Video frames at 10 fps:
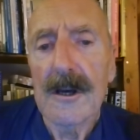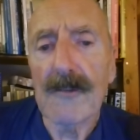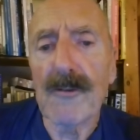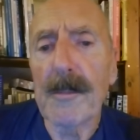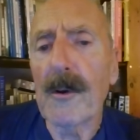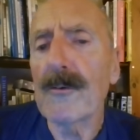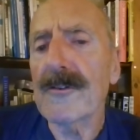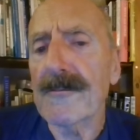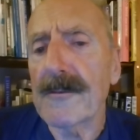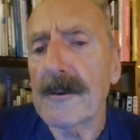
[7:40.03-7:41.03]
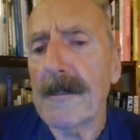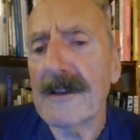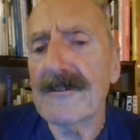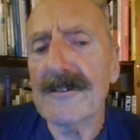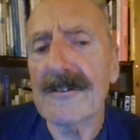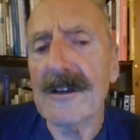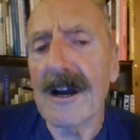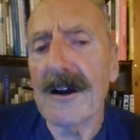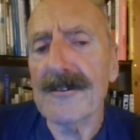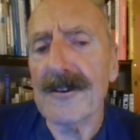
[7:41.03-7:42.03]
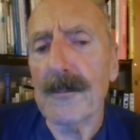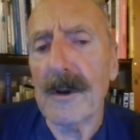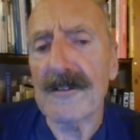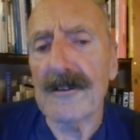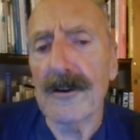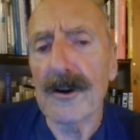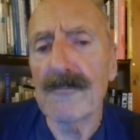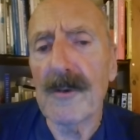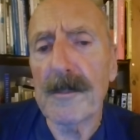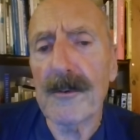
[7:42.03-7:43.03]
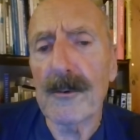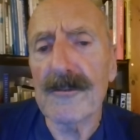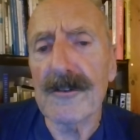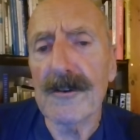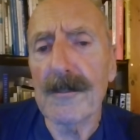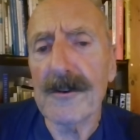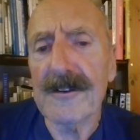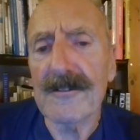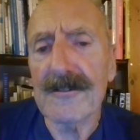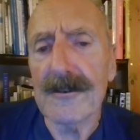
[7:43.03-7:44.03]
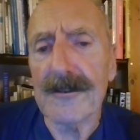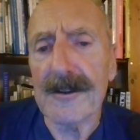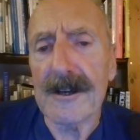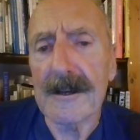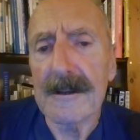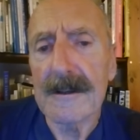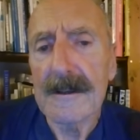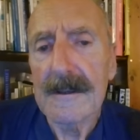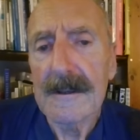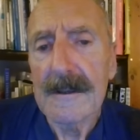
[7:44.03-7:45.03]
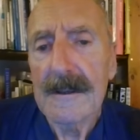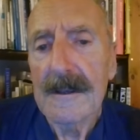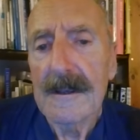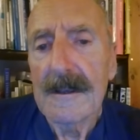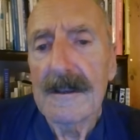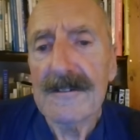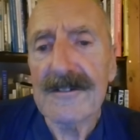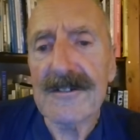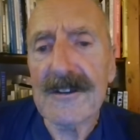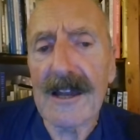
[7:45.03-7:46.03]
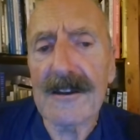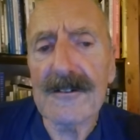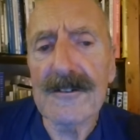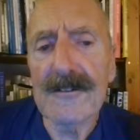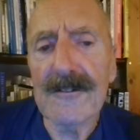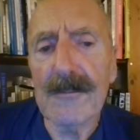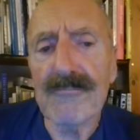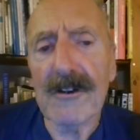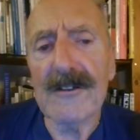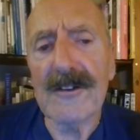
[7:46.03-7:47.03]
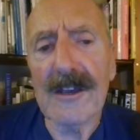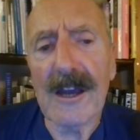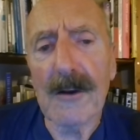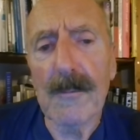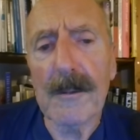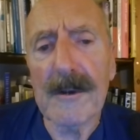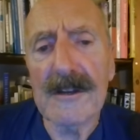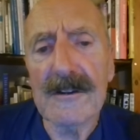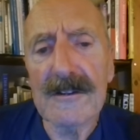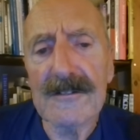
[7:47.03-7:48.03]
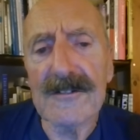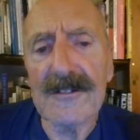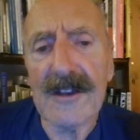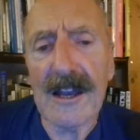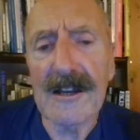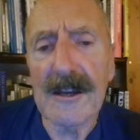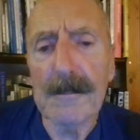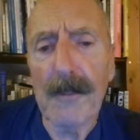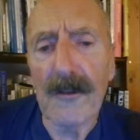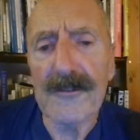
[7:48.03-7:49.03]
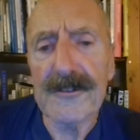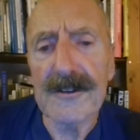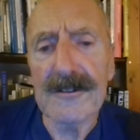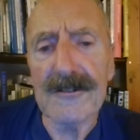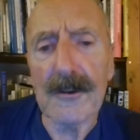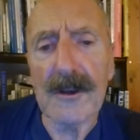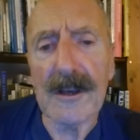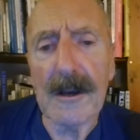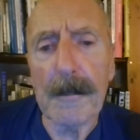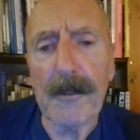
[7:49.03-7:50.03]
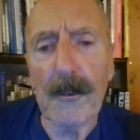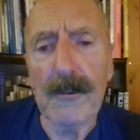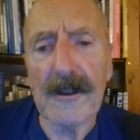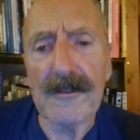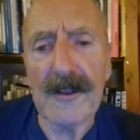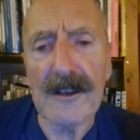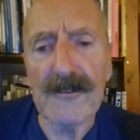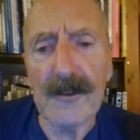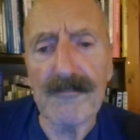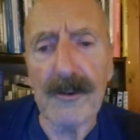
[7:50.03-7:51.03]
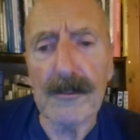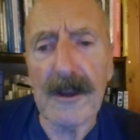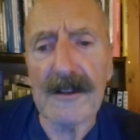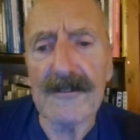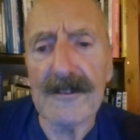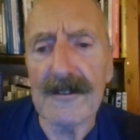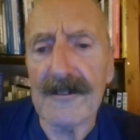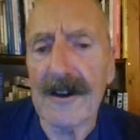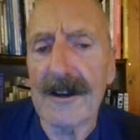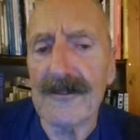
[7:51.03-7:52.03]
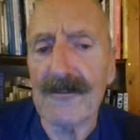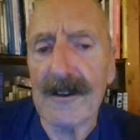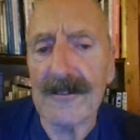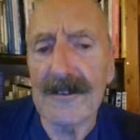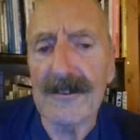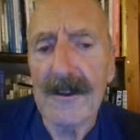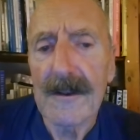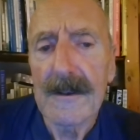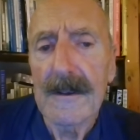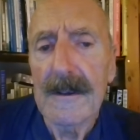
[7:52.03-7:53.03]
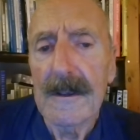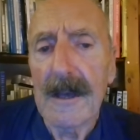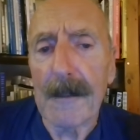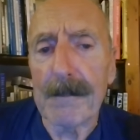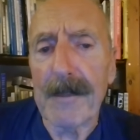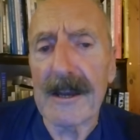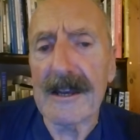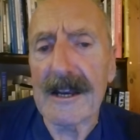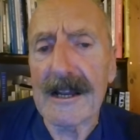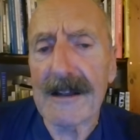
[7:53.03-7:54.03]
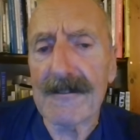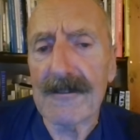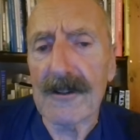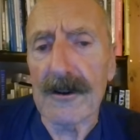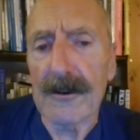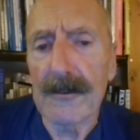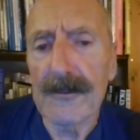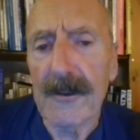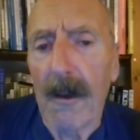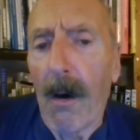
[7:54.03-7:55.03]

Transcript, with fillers: A reporter from the Manchester Guardian went along and reported on what he saw there. Skeletons embracing young women, scaly monsters doing appalling things to brunettes in tight dresses and barely clad girls,